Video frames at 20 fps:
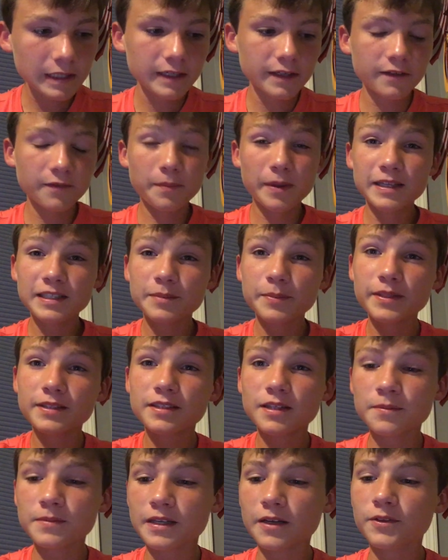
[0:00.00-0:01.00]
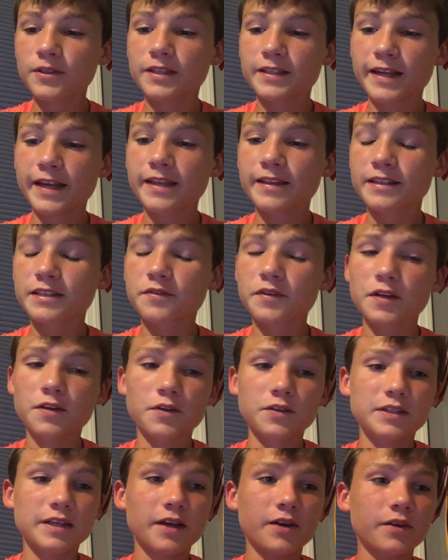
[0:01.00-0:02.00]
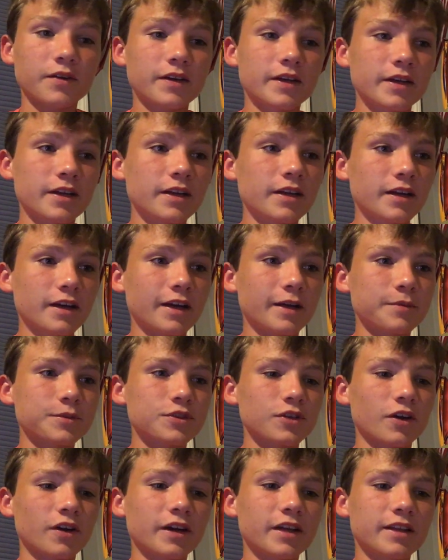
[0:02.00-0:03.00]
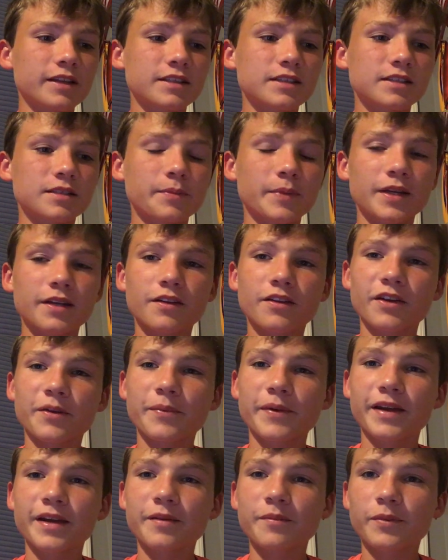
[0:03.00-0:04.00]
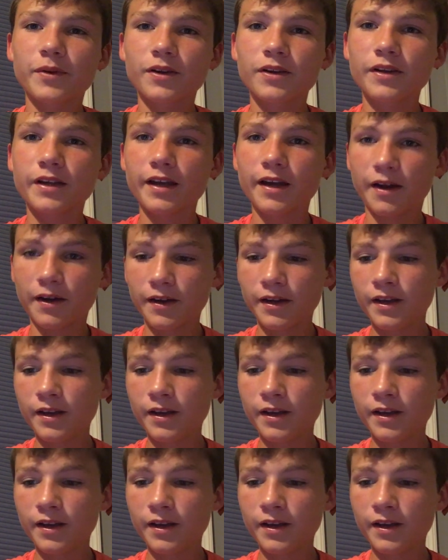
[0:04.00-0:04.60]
if PacyBits comes out the day this video goes out, I'm sorry, this is a bit clickbait, but yeah.